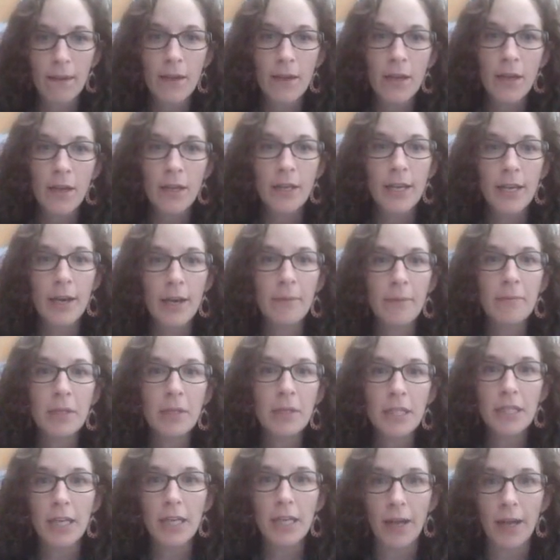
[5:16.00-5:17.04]
Now,
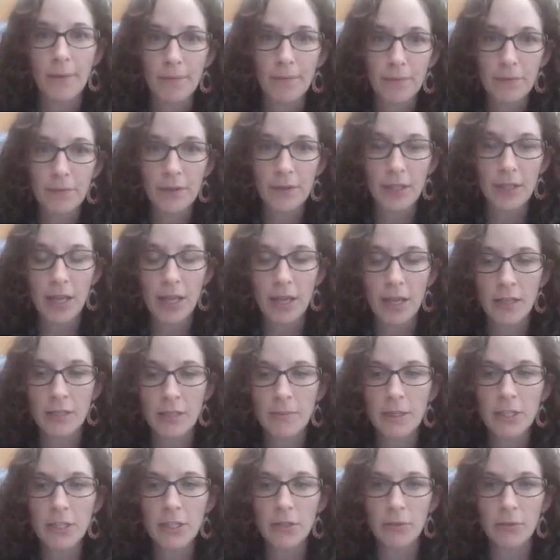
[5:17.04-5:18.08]
media,
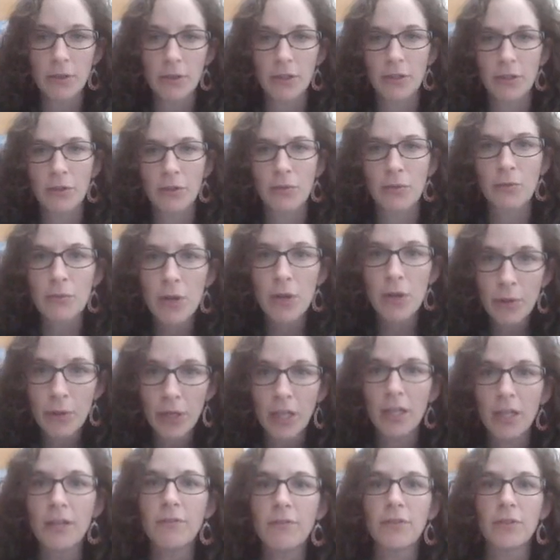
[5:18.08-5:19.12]
especially with the growing
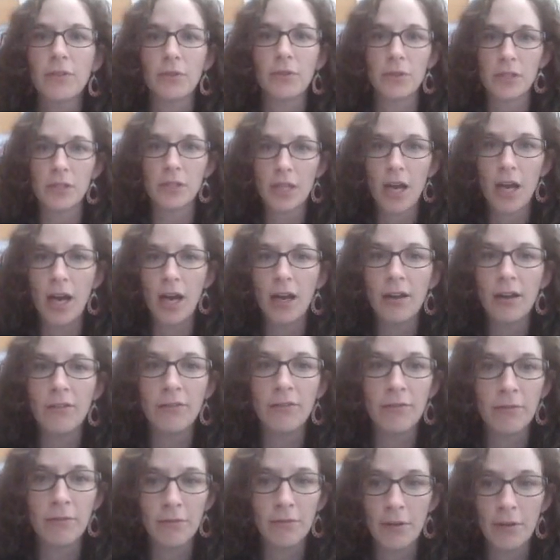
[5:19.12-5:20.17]
influence of
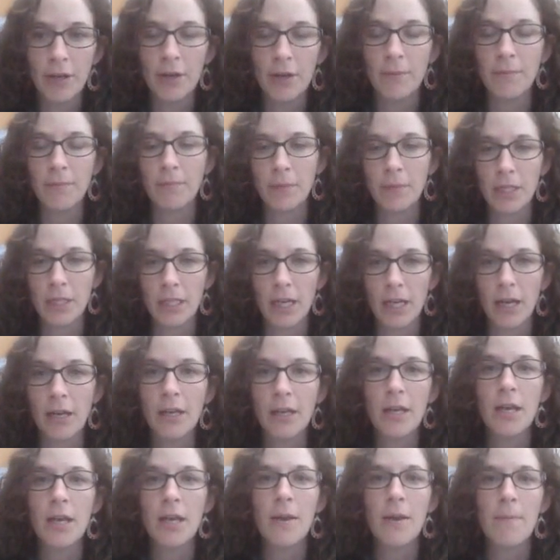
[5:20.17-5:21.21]
media,
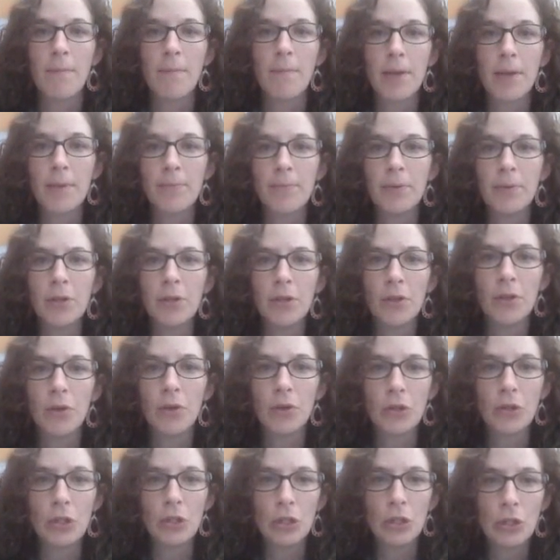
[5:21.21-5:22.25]
people
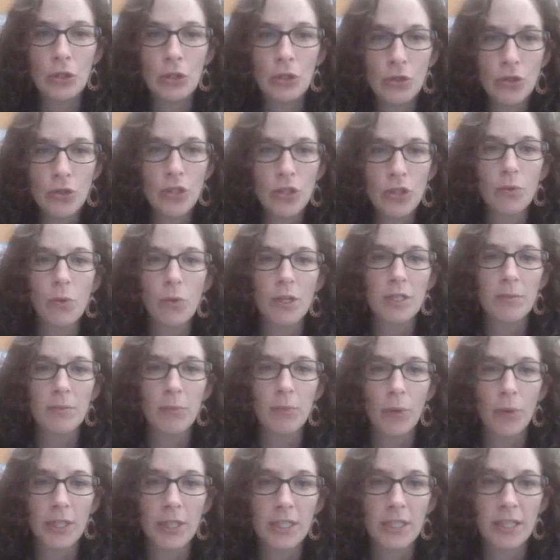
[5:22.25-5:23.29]
usually want to
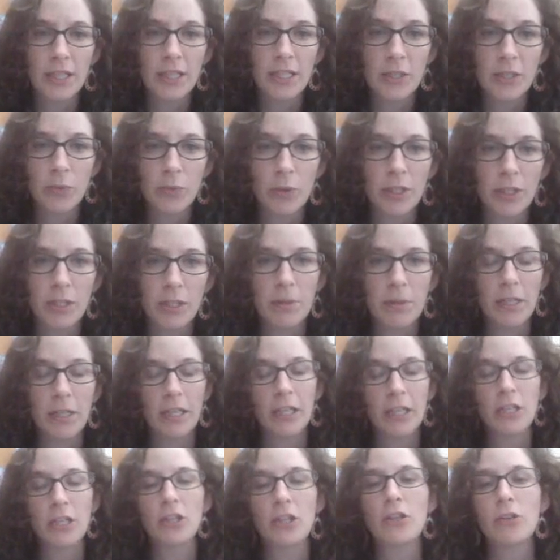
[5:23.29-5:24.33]
point to this one as being a
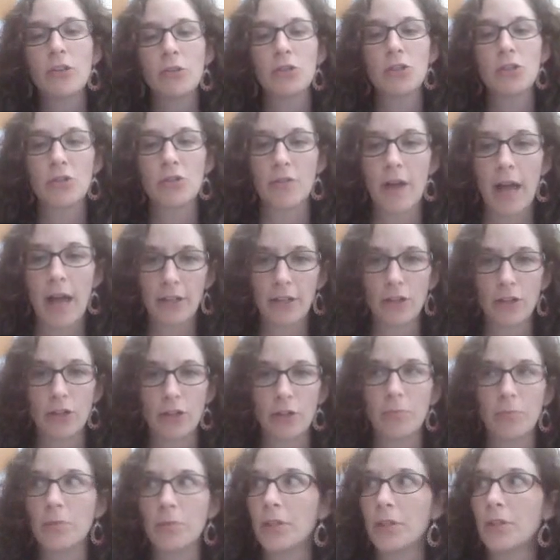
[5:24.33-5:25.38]
huge factor in
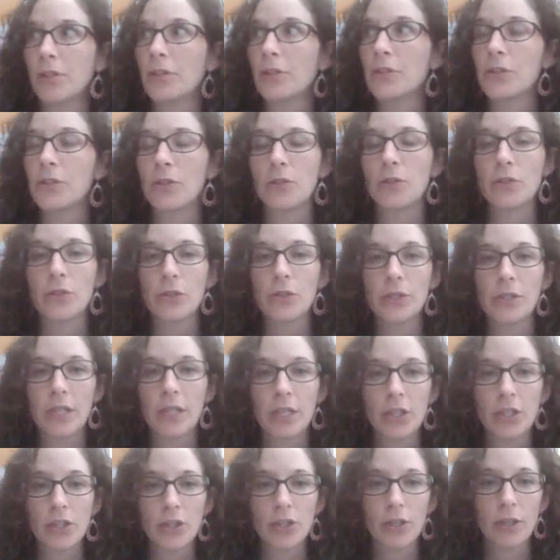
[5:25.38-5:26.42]
political
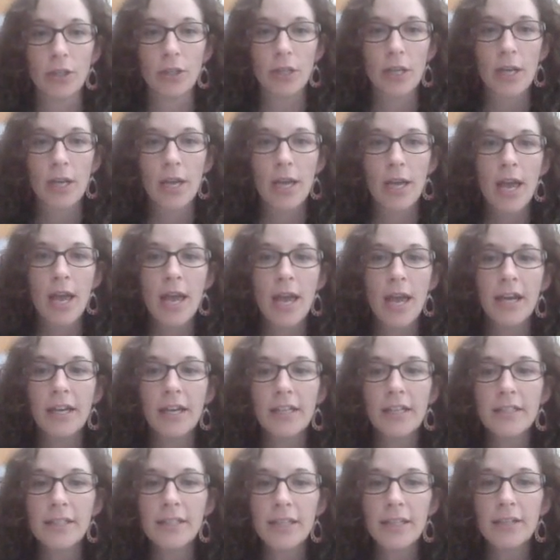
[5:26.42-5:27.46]
socialization. It
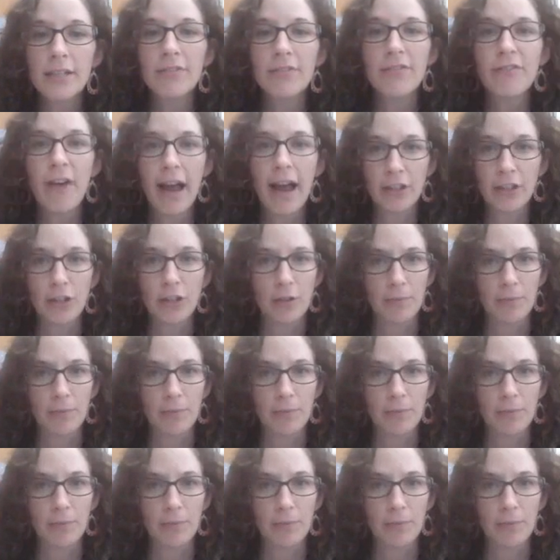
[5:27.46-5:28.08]
is a factor,